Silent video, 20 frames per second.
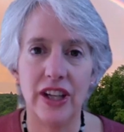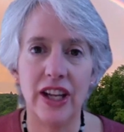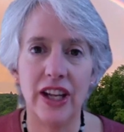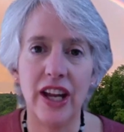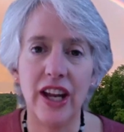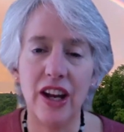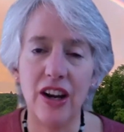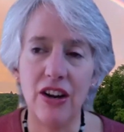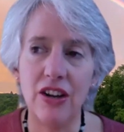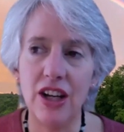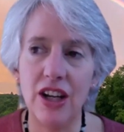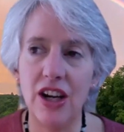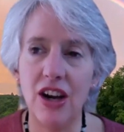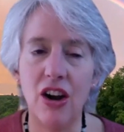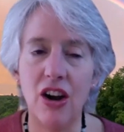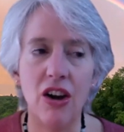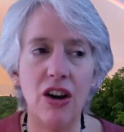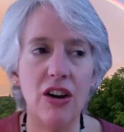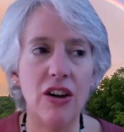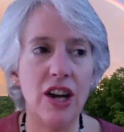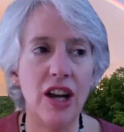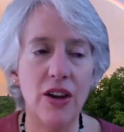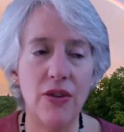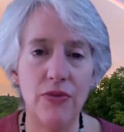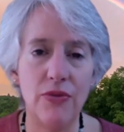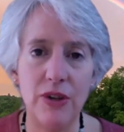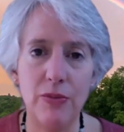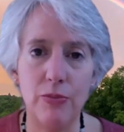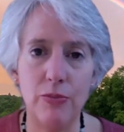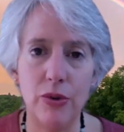carrying our
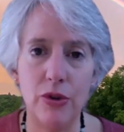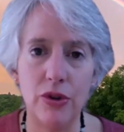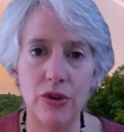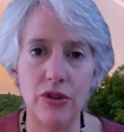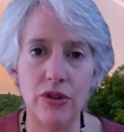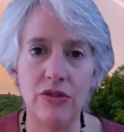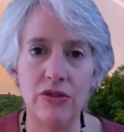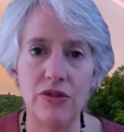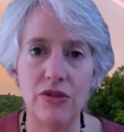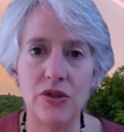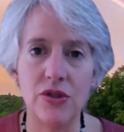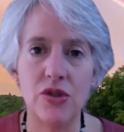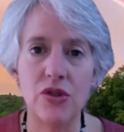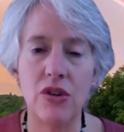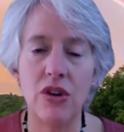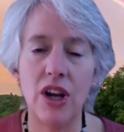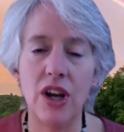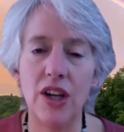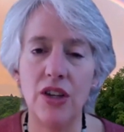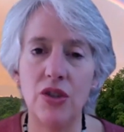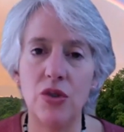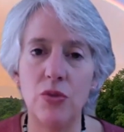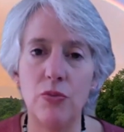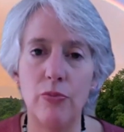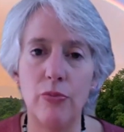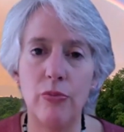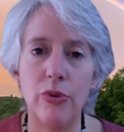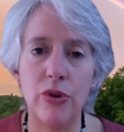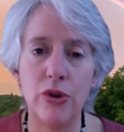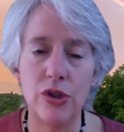heavy burdens, trying to
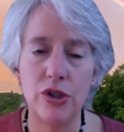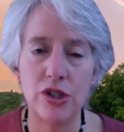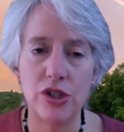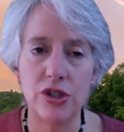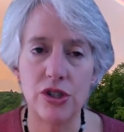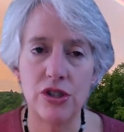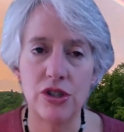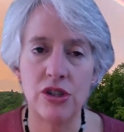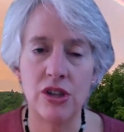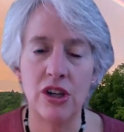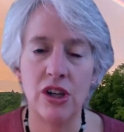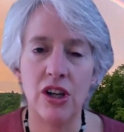push